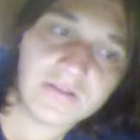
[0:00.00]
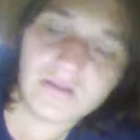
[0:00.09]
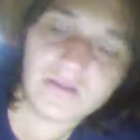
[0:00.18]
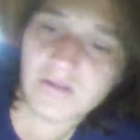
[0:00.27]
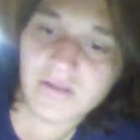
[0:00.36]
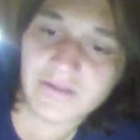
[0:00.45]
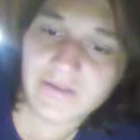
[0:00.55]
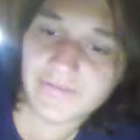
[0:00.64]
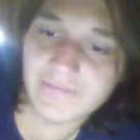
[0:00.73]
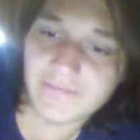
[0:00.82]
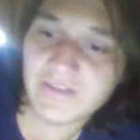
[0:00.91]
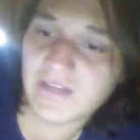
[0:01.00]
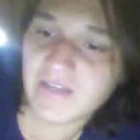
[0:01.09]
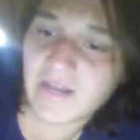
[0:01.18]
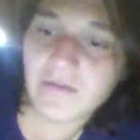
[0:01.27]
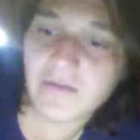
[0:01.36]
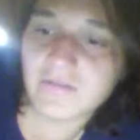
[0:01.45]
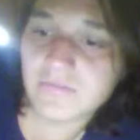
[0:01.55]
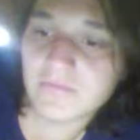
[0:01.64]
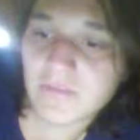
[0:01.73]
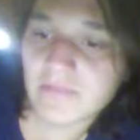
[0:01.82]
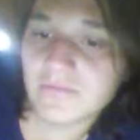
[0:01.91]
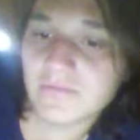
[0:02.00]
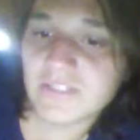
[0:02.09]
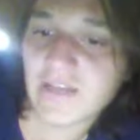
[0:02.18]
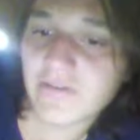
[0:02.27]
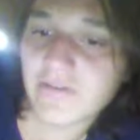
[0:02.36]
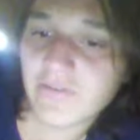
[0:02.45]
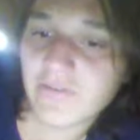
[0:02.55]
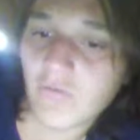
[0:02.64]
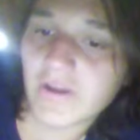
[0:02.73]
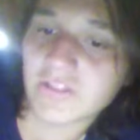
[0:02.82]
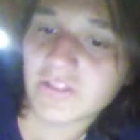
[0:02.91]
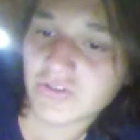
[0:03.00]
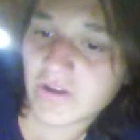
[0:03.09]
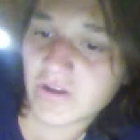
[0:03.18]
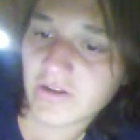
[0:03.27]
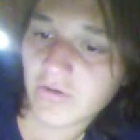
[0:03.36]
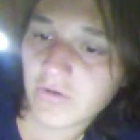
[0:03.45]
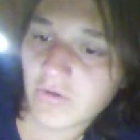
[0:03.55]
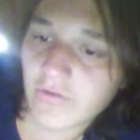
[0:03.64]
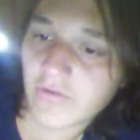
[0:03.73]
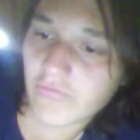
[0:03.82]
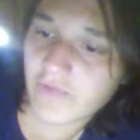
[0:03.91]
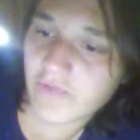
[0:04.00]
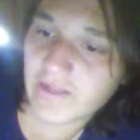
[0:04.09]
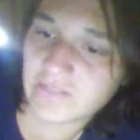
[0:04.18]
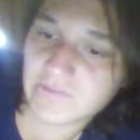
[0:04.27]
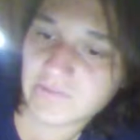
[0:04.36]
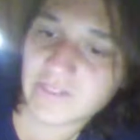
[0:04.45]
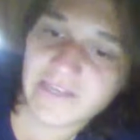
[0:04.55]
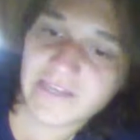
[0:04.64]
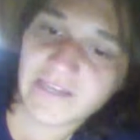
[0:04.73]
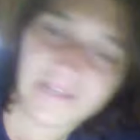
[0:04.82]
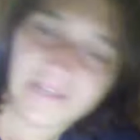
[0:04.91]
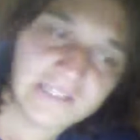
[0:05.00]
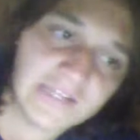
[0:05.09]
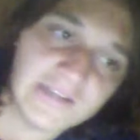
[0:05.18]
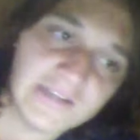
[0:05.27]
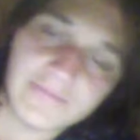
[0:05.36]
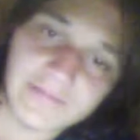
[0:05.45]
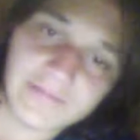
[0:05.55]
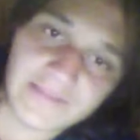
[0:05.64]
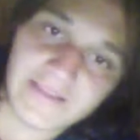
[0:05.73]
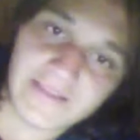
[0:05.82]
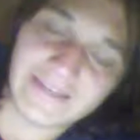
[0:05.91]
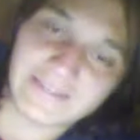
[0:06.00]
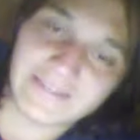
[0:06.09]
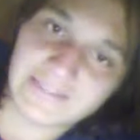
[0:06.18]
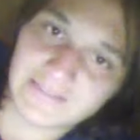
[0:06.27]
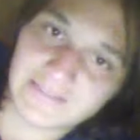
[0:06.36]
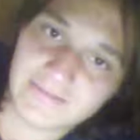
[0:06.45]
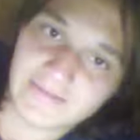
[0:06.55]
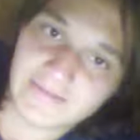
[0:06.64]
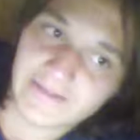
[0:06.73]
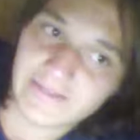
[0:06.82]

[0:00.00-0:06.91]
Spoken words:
And yeah, they wanted to try to go Lord of the Rings, which I get, but then it's like,